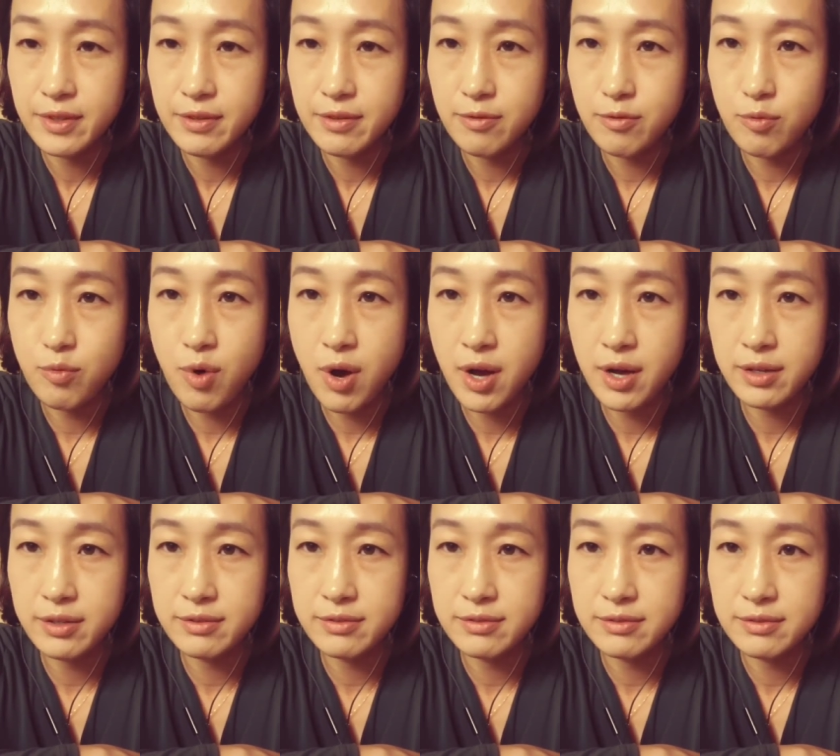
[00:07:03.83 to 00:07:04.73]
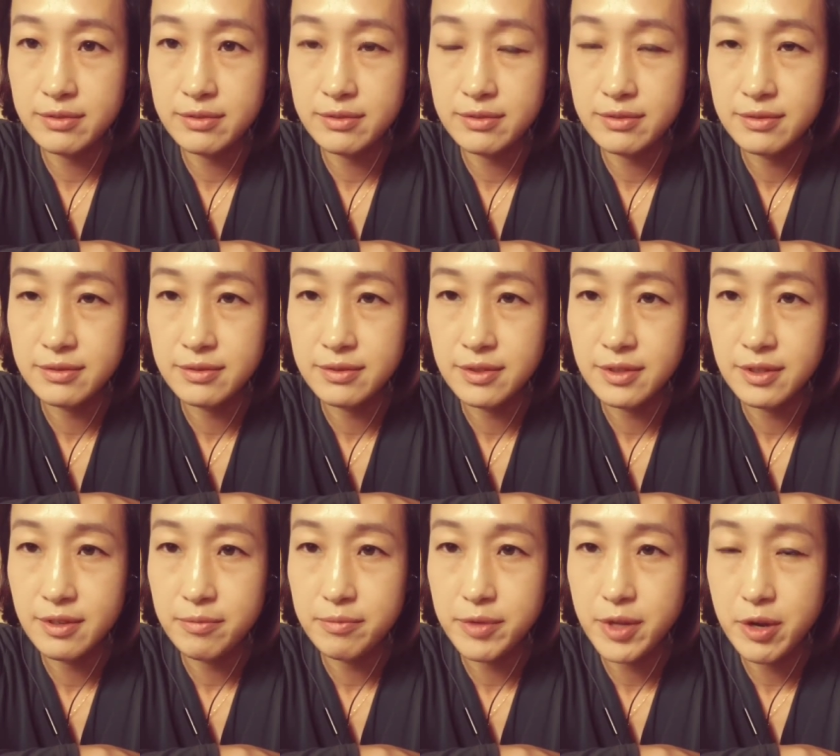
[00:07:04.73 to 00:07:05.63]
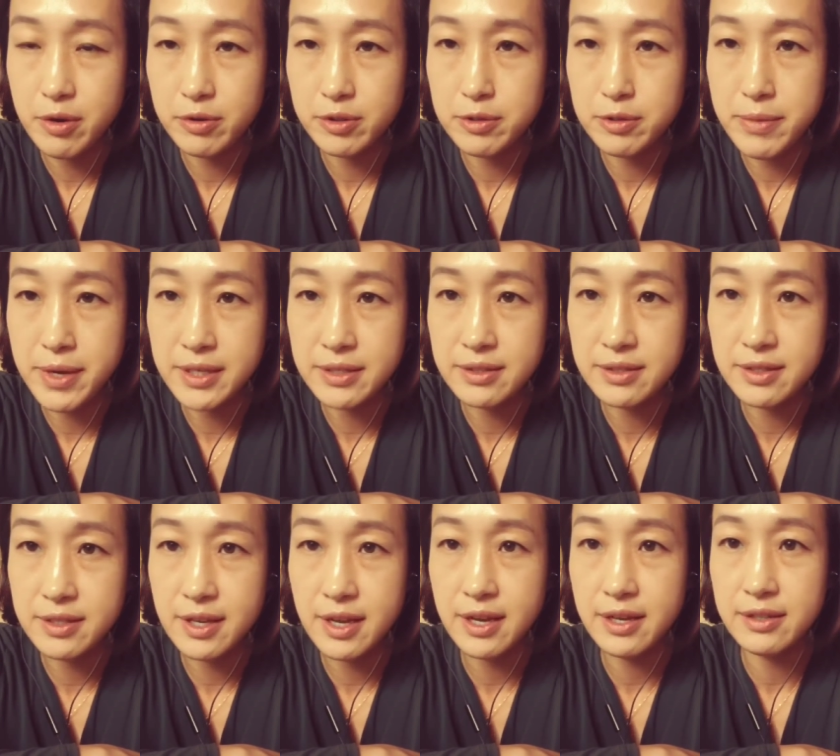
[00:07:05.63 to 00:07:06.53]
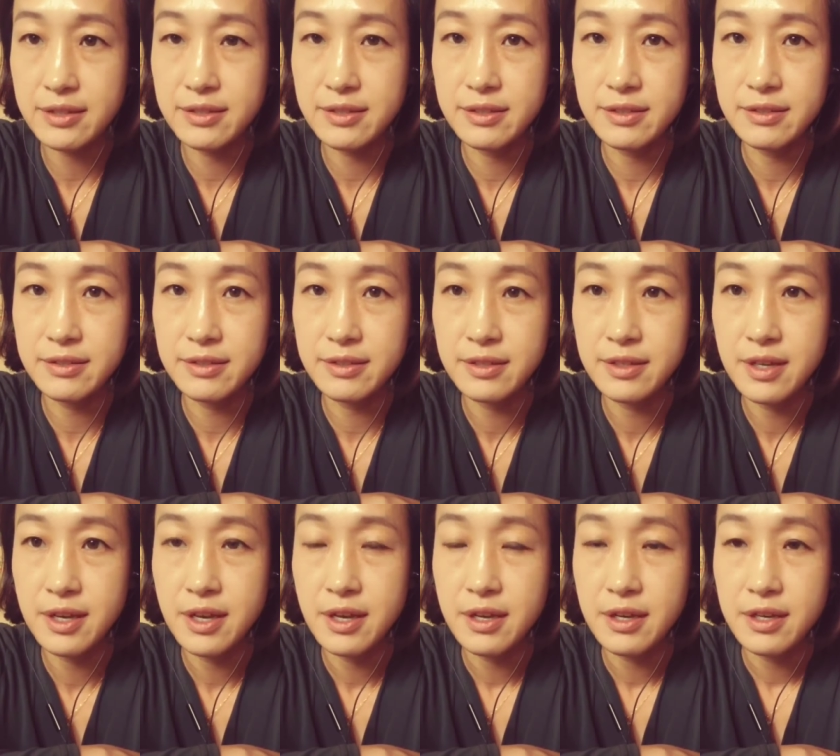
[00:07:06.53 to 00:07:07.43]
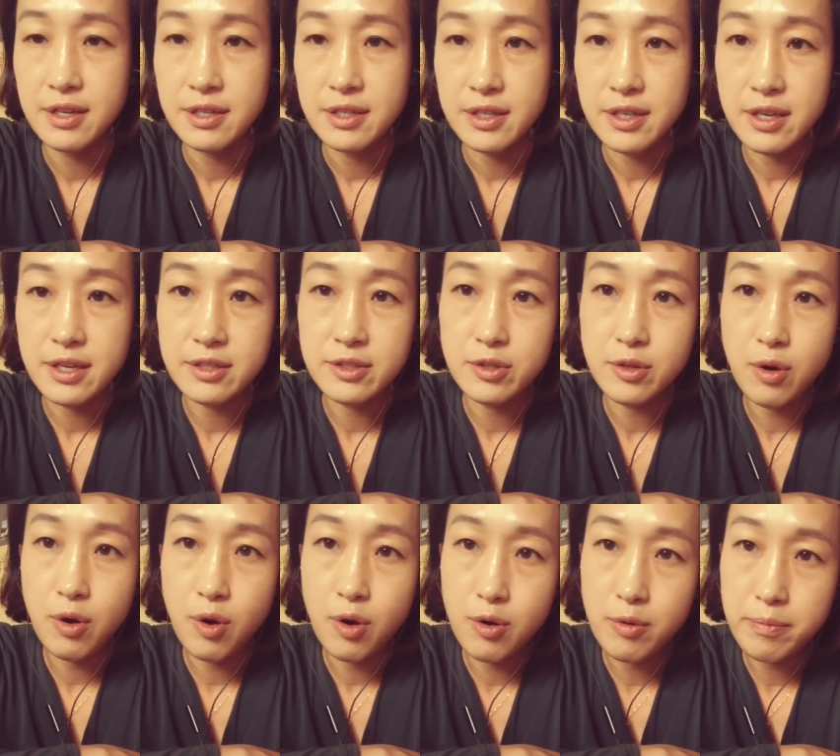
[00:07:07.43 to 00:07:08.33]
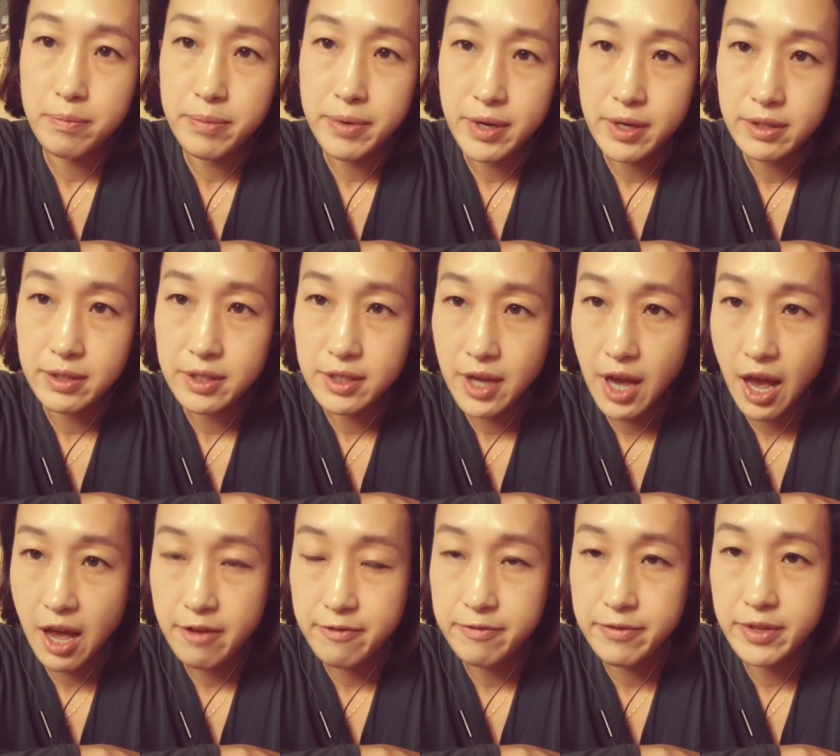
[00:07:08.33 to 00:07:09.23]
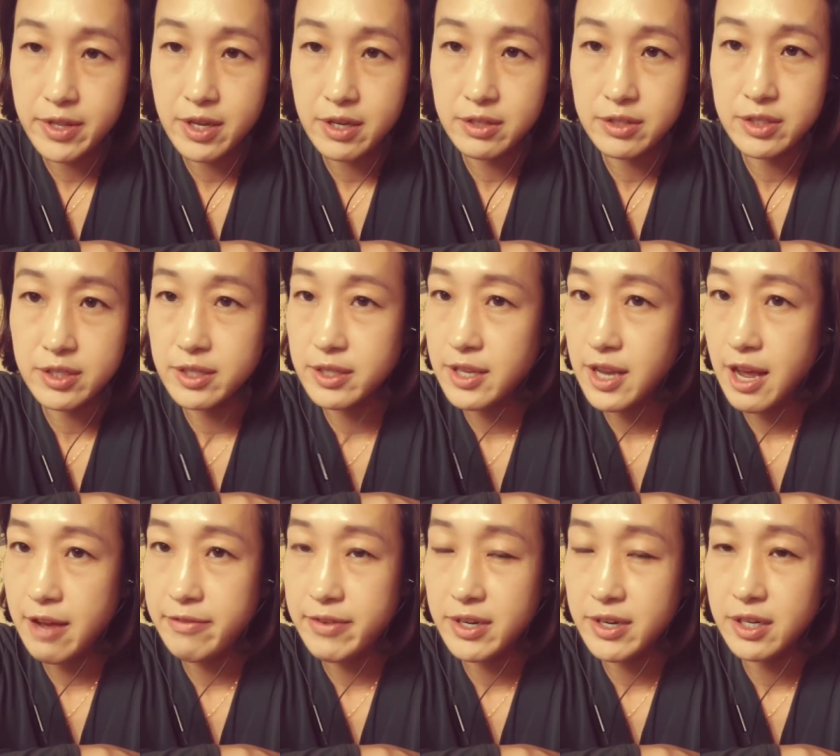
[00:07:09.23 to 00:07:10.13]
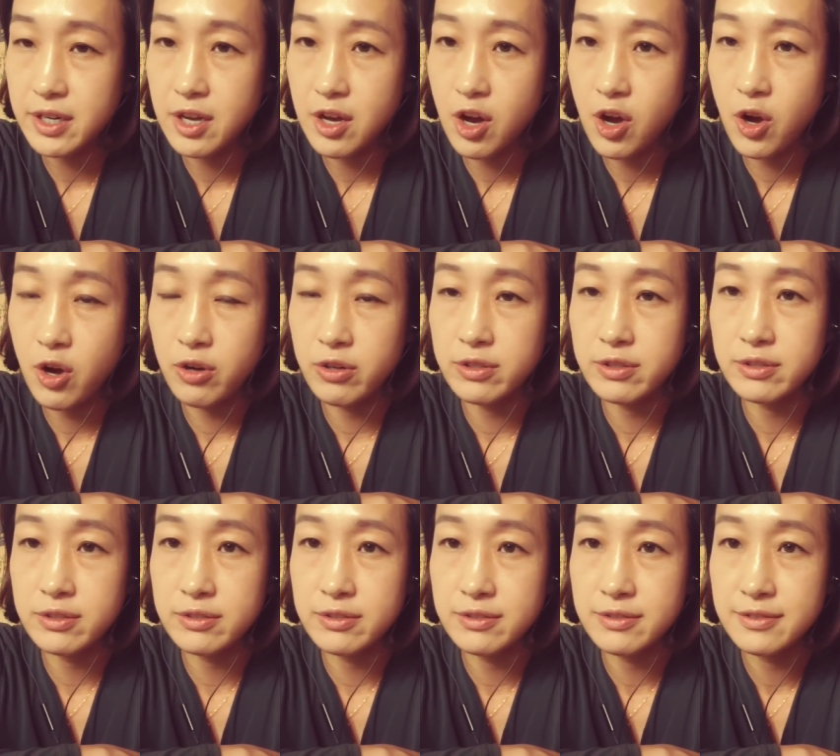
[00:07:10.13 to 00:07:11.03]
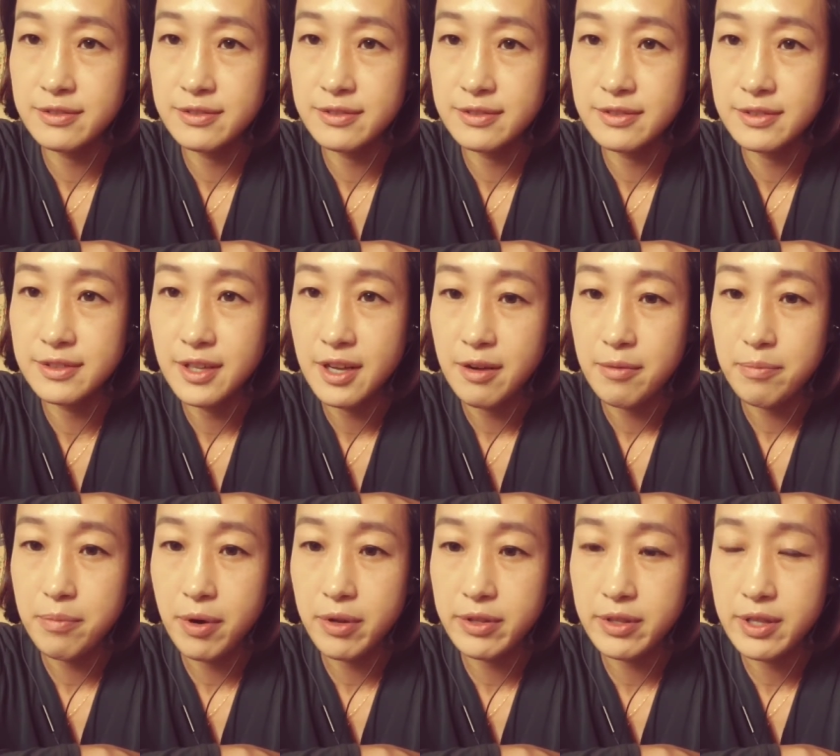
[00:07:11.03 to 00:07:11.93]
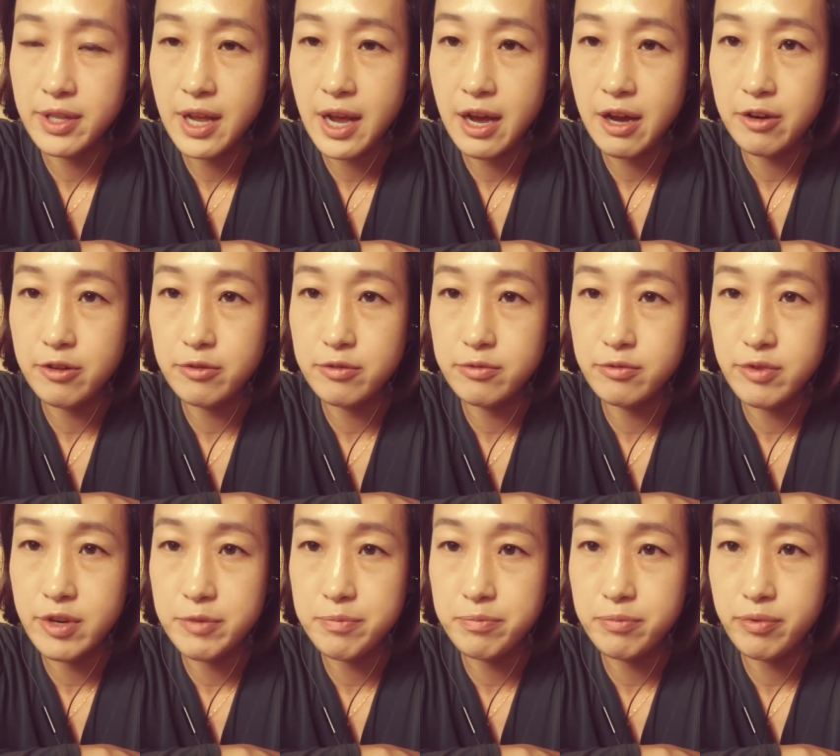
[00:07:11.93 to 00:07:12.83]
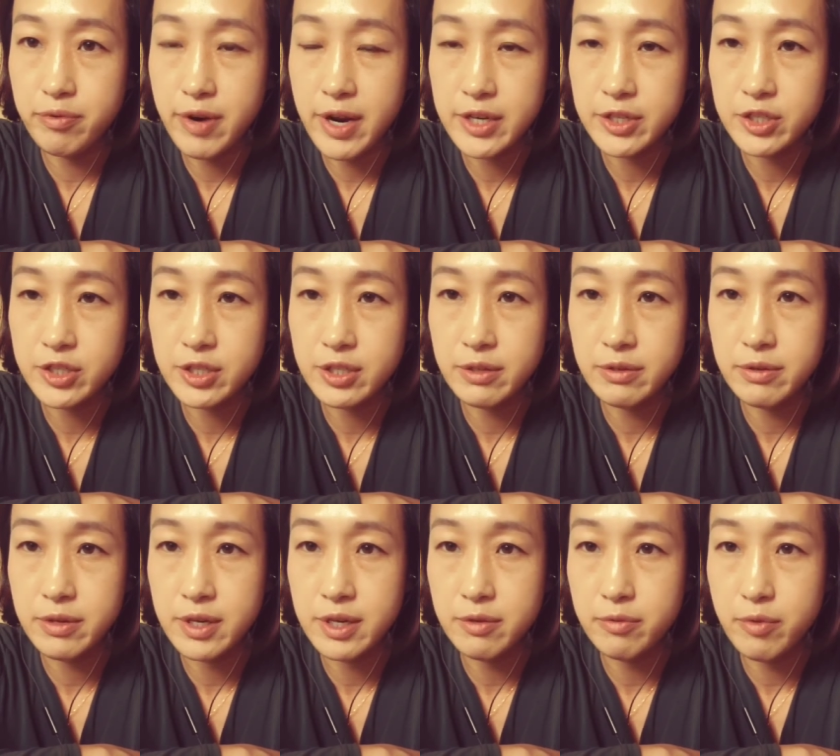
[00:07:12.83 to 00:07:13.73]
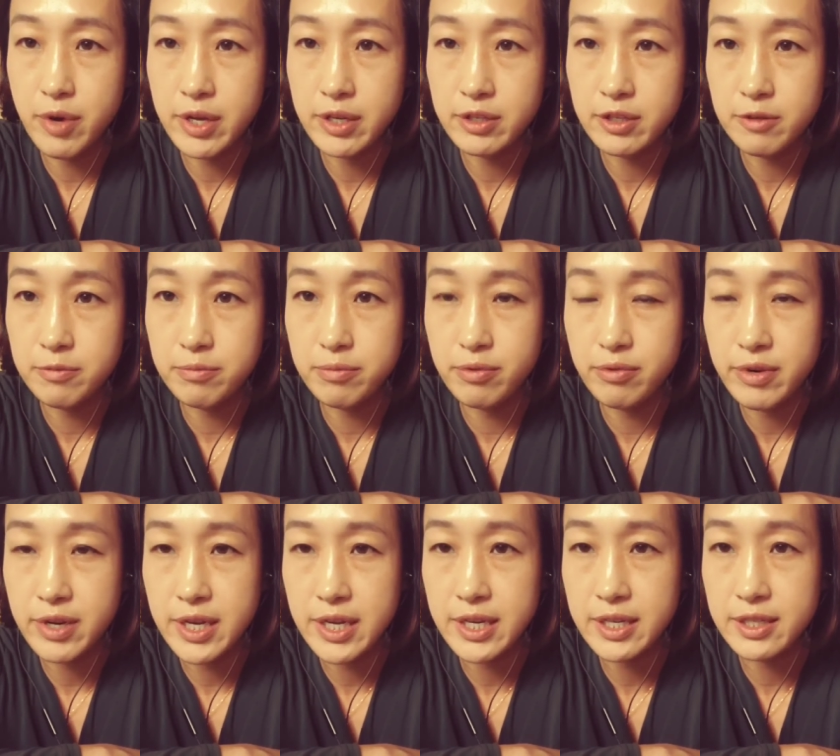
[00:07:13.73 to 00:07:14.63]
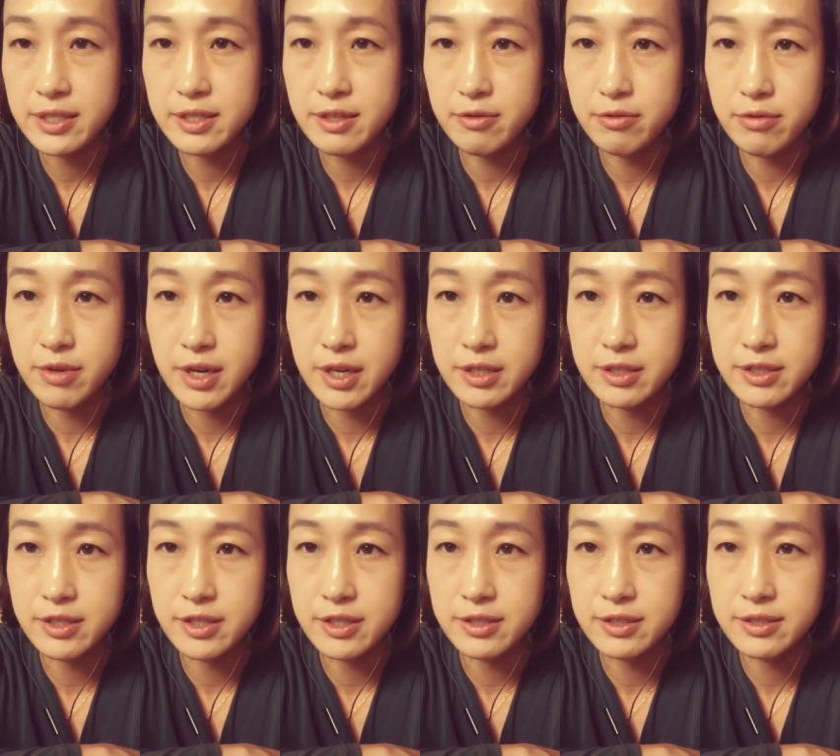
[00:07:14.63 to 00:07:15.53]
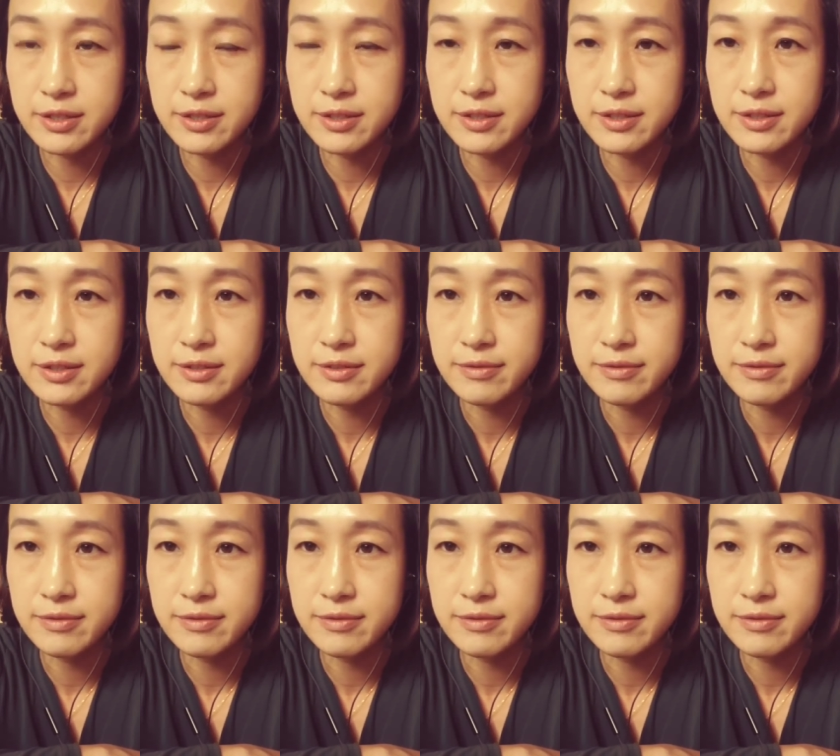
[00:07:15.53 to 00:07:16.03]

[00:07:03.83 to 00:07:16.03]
1, the old man said. His hope and confidence never gone, but now repression when the breeze rages.